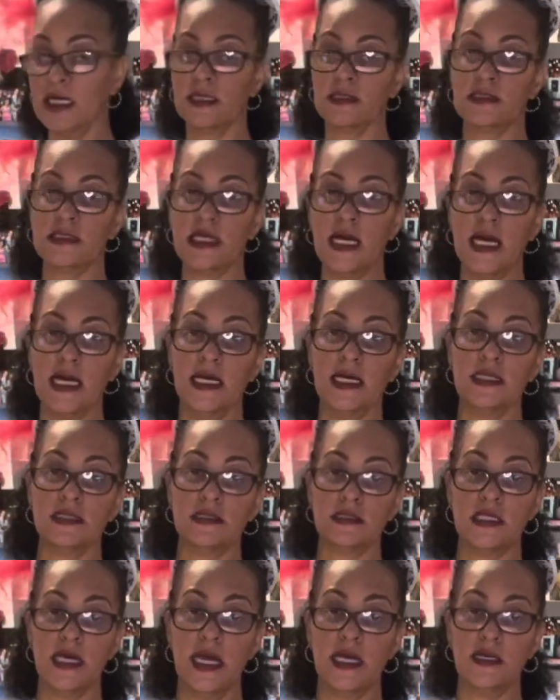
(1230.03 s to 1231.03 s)

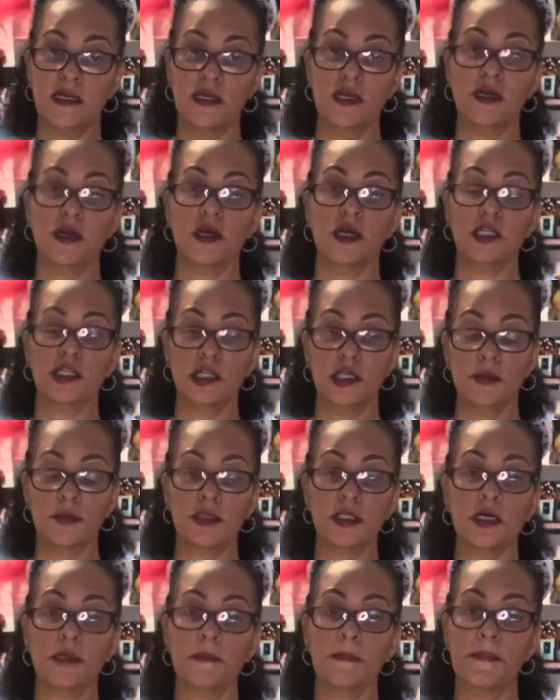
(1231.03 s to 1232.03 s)
said, take your
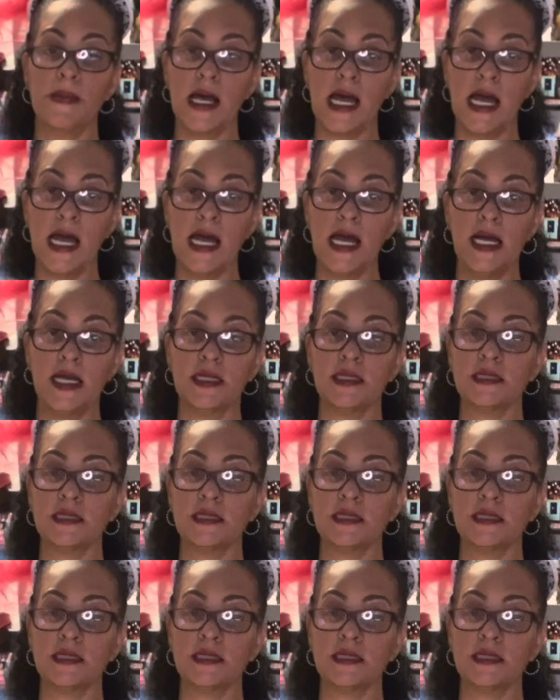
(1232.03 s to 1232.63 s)
aluminum pack,